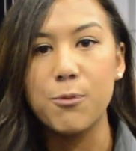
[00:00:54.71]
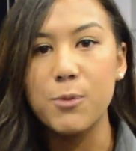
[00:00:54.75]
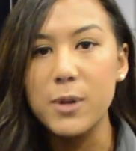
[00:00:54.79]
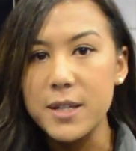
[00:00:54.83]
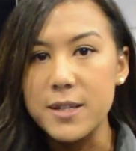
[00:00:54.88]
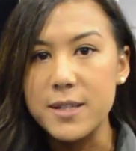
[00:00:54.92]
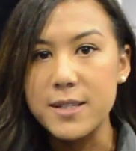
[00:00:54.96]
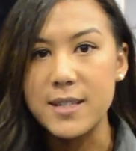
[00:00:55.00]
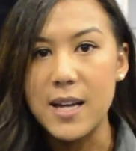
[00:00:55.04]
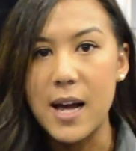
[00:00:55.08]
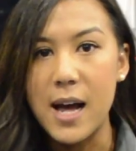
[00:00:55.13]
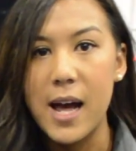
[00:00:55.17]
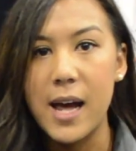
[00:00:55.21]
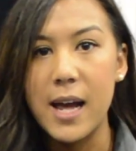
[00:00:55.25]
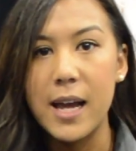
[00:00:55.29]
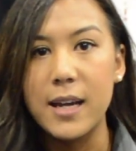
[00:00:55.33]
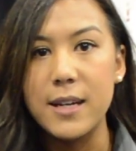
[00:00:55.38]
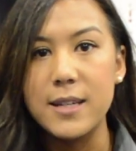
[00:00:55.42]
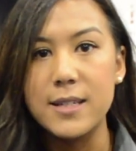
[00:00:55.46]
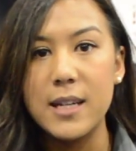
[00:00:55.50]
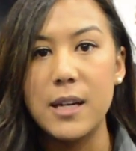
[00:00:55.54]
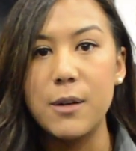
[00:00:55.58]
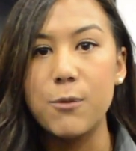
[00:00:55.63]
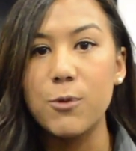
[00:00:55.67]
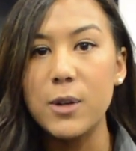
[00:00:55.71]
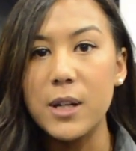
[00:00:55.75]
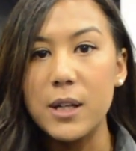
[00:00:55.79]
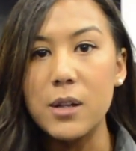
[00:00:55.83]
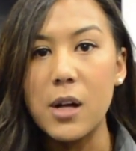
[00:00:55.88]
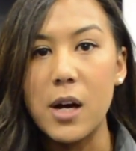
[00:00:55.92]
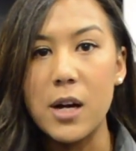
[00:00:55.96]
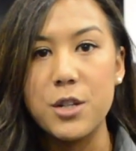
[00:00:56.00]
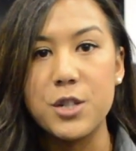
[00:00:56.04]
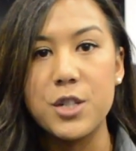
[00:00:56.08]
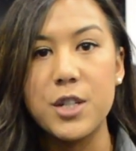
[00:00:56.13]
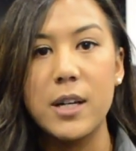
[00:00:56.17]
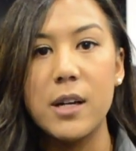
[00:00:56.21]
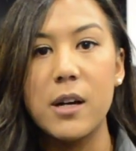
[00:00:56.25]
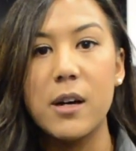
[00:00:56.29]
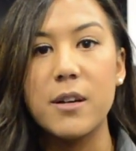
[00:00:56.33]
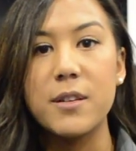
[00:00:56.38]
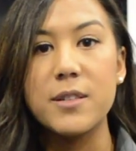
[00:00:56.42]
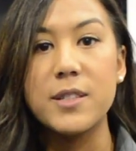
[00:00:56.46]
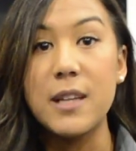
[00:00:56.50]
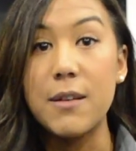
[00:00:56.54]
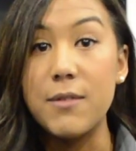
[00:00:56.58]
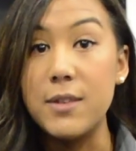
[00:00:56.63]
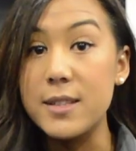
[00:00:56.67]
redesigned and relaunching
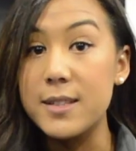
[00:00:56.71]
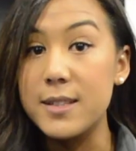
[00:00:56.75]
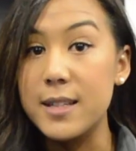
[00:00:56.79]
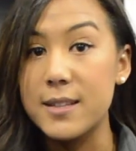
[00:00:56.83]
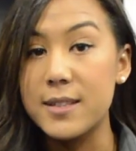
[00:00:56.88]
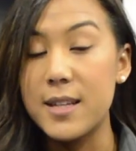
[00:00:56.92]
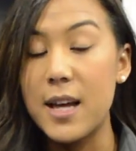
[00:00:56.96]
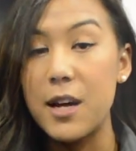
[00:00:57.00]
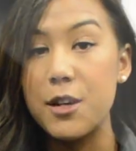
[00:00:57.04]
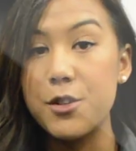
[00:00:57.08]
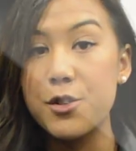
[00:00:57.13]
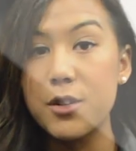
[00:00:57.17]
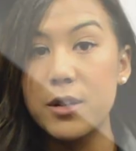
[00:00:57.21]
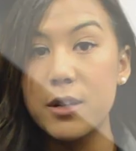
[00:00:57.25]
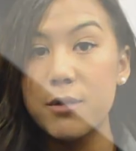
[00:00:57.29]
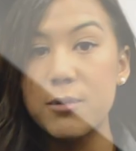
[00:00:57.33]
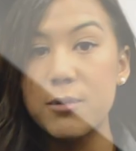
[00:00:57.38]
our 7600